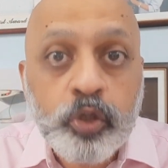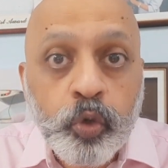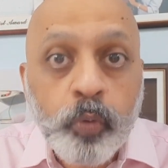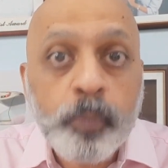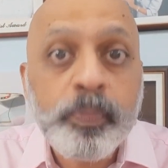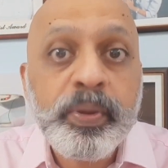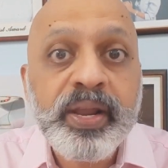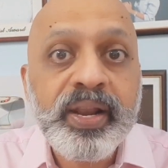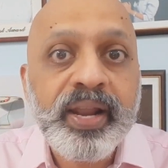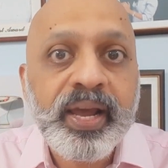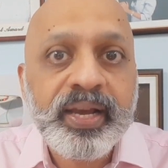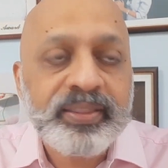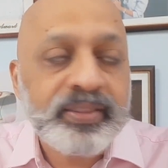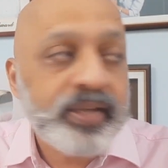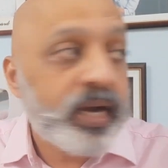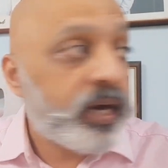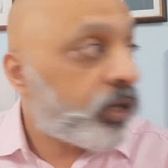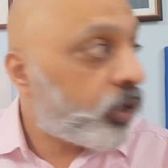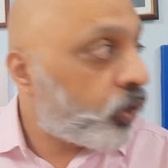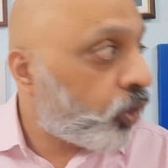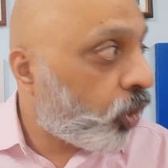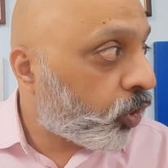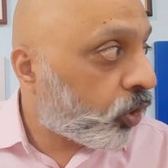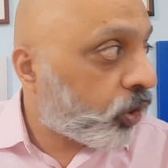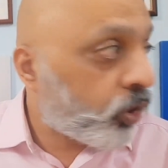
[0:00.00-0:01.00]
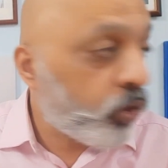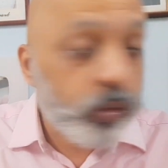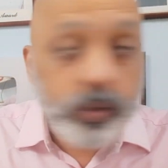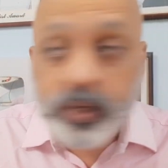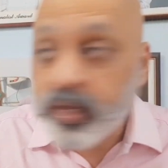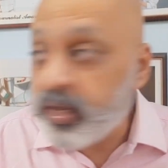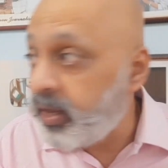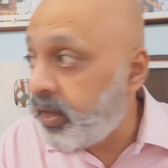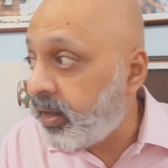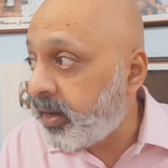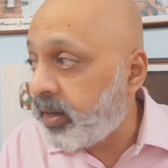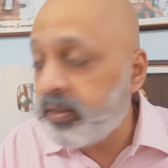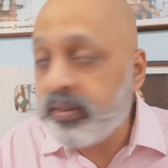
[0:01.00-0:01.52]
to be like that, not look
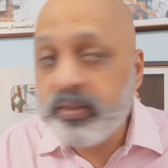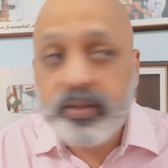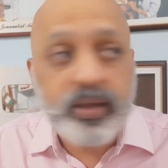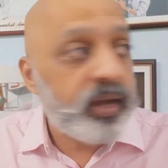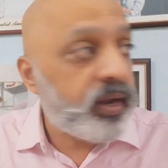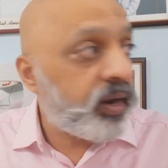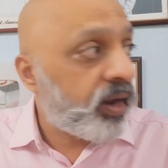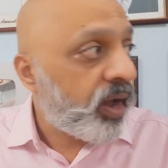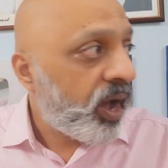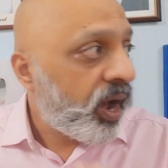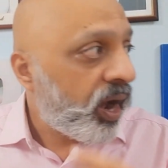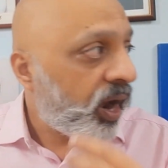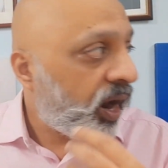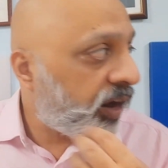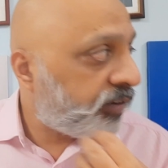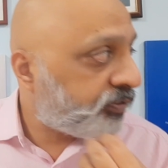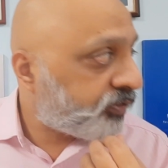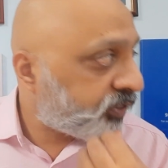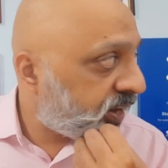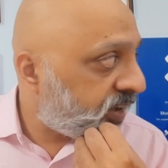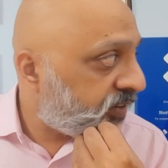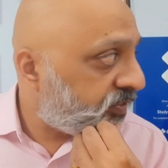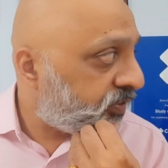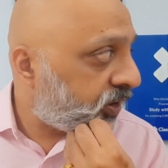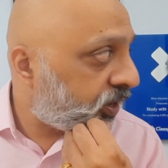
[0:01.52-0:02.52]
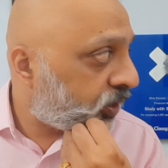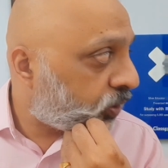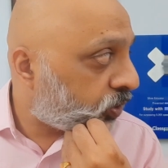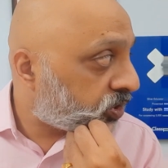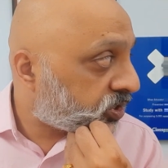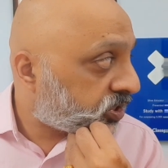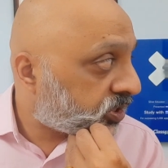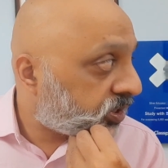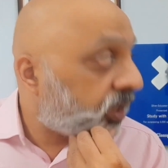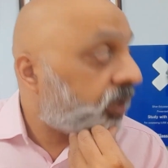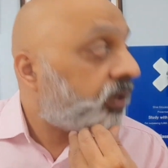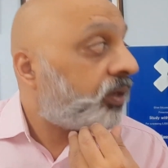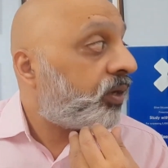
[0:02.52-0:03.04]
here and there after every
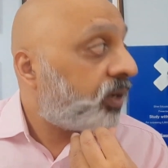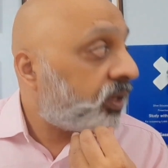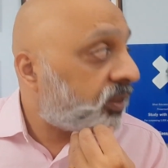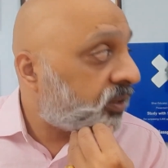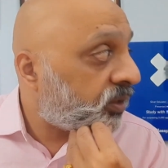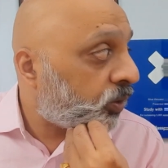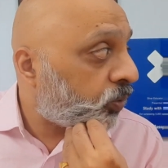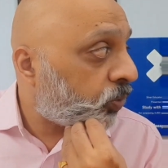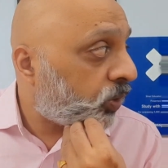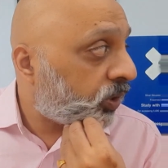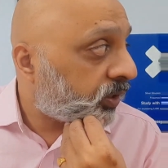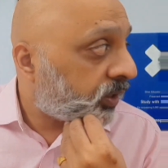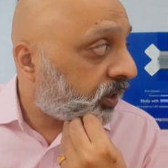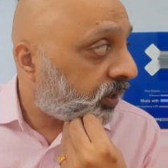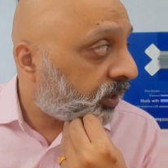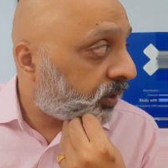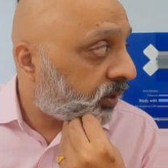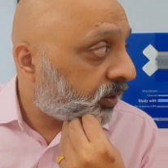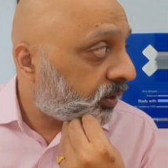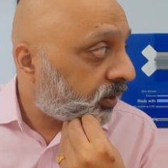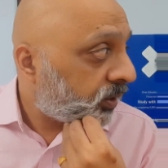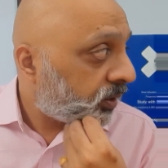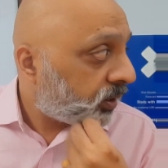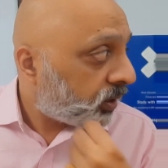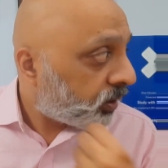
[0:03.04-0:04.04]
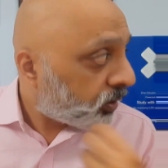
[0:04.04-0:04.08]
question. Kitna hua tera?